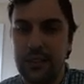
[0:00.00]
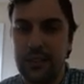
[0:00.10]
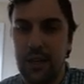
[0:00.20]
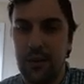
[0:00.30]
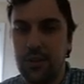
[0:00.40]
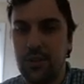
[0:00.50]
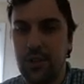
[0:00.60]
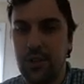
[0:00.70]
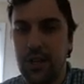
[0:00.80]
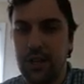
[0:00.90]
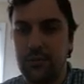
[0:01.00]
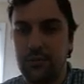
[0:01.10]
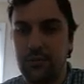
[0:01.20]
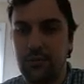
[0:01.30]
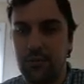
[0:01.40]
I want to try
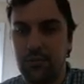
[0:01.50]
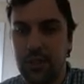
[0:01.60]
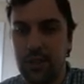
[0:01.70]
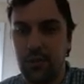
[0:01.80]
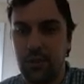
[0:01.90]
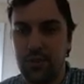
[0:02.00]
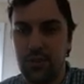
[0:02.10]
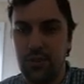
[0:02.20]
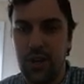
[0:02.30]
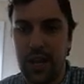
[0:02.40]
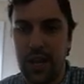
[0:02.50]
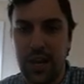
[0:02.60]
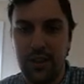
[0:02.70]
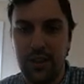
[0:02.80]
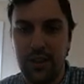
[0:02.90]
clicking review. I was trying to analyze the game, and I